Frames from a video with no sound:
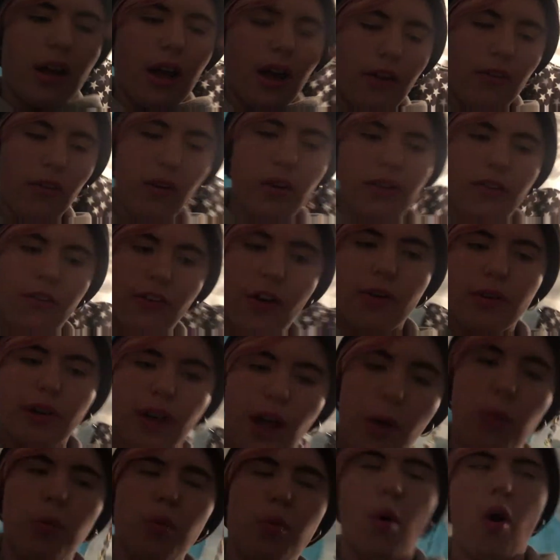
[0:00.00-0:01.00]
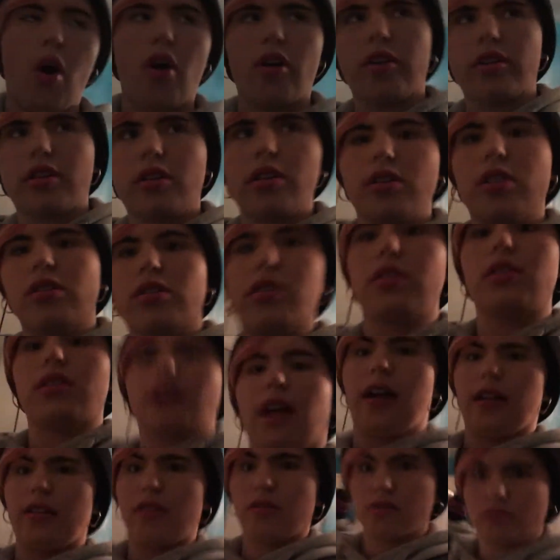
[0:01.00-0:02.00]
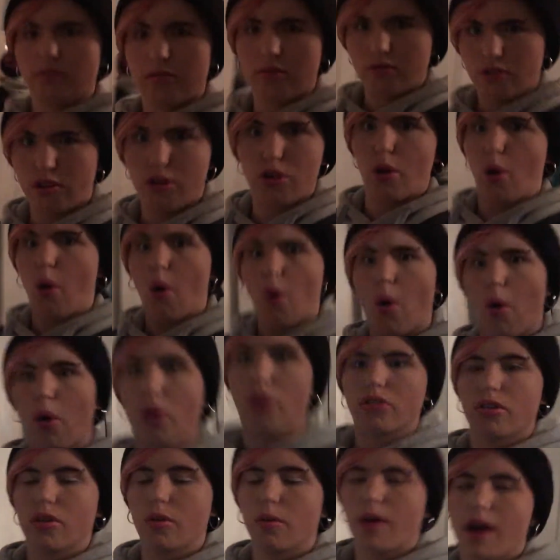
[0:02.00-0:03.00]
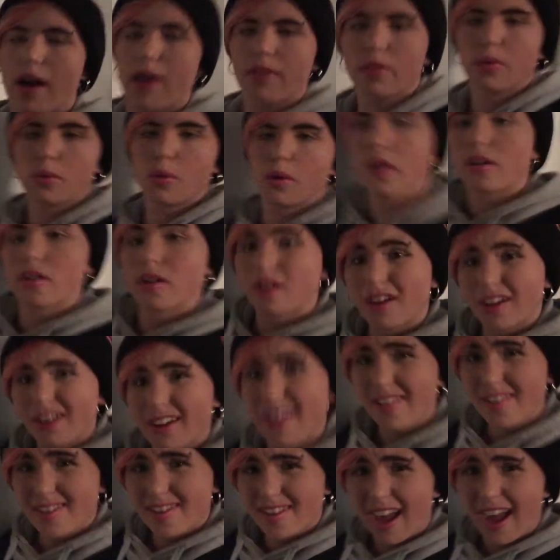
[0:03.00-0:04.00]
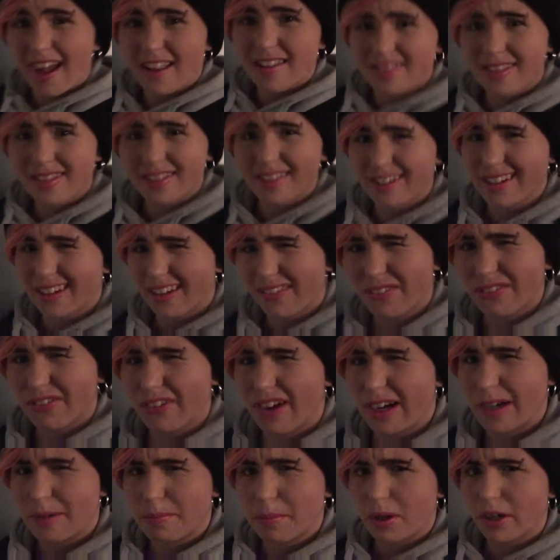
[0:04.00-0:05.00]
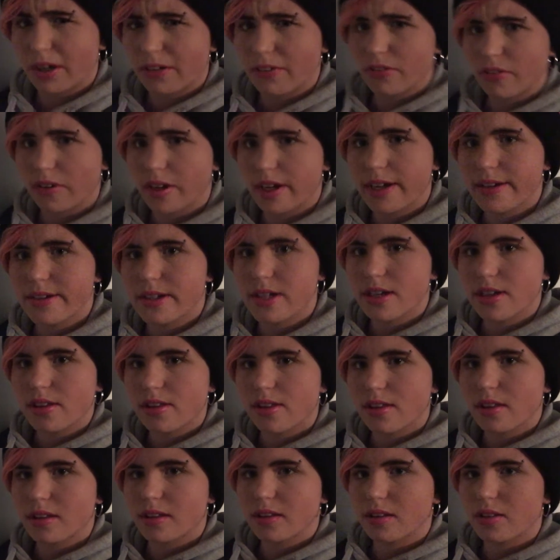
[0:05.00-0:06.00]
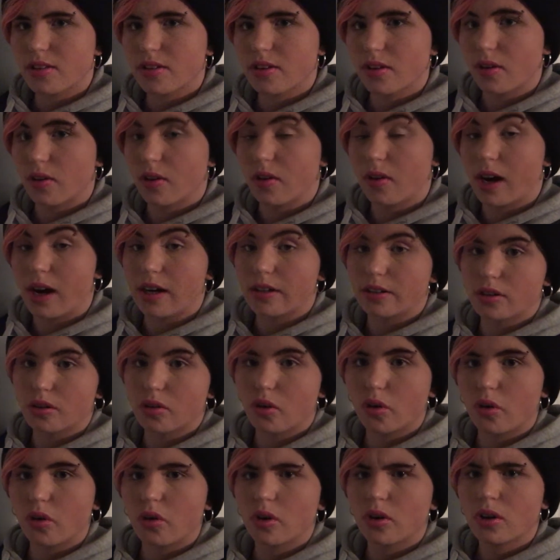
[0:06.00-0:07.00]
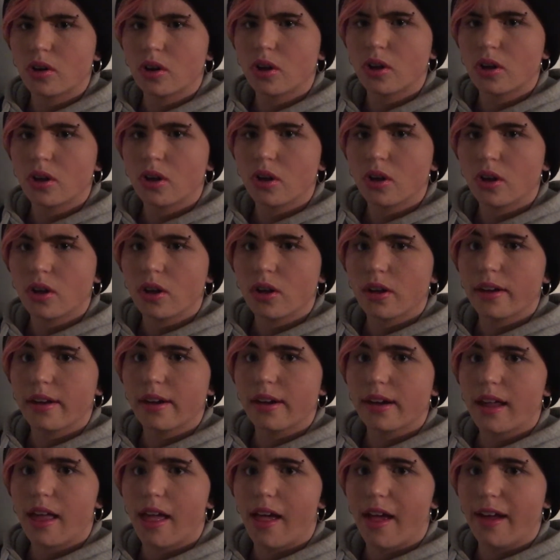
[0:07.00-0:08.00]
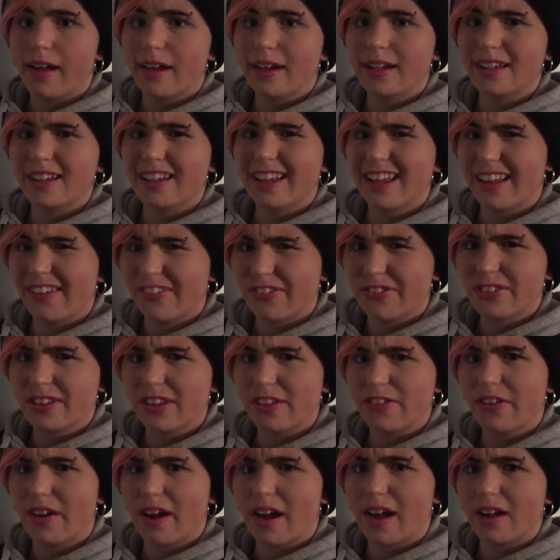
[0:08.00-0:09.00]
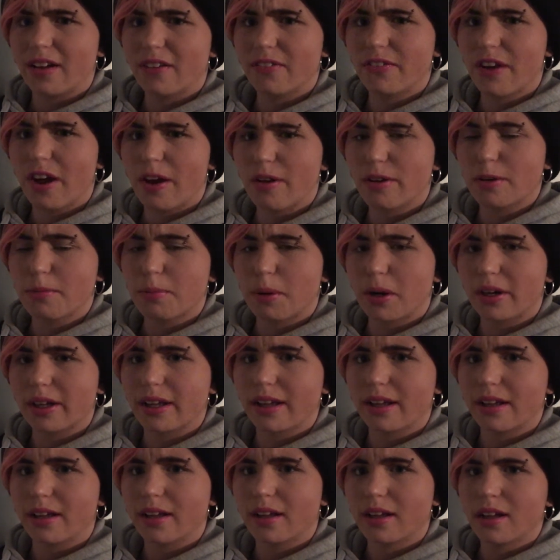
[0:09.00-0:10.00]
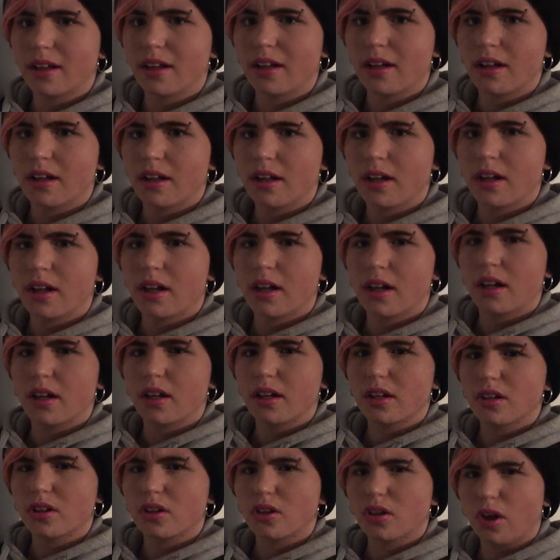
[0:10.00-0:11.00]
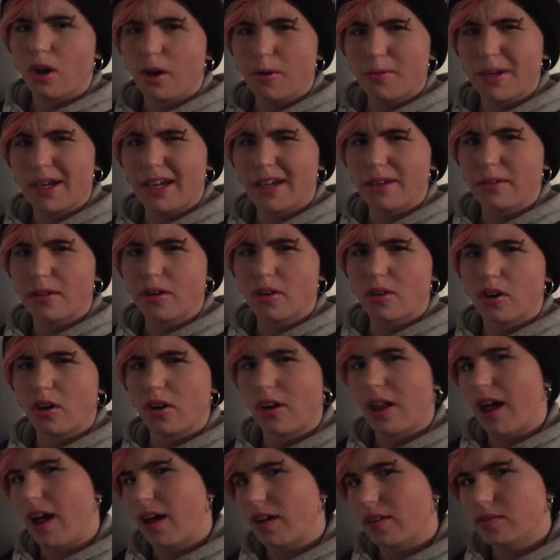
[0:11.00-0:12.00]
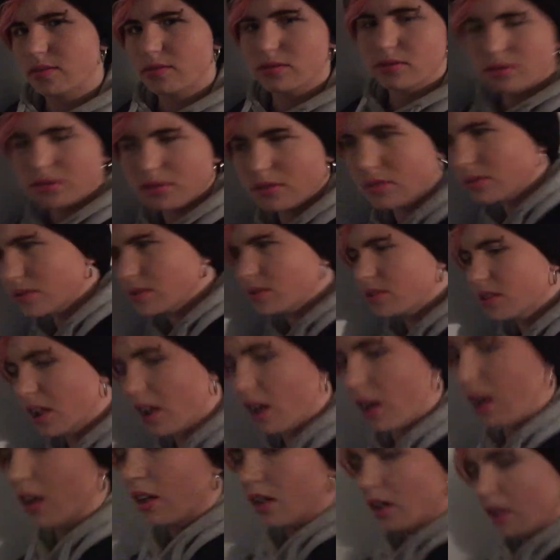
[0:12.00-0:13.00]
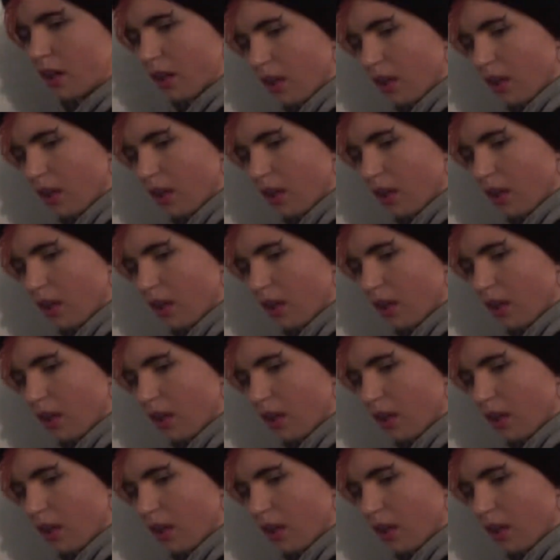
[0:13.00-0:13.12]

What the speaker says: I've only found like one like source or whatever what said they didn't find a body for ages, so I don't know if they found a body, you know what I mean, or like, you know.